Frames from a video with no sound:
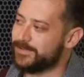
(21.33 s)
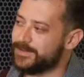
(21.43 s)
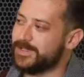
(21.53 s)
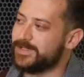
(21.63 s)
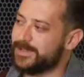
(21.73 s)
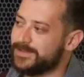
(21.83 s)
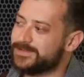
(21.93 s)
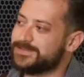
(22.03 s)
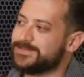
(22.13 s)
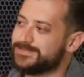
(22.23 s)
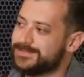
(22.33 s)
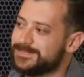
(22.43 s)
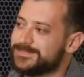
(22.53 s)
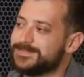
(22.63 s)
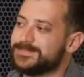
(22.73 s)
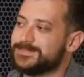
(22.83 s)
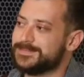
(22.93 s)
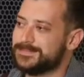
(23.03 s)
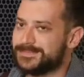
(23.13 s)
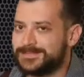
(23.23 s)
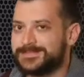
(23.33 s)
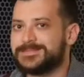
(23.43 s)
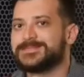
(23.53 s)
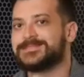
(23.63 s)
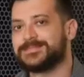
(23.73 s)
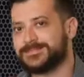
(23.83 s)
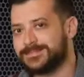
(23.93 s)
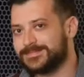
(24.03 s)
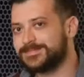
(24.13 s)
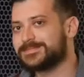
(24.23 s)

(silent)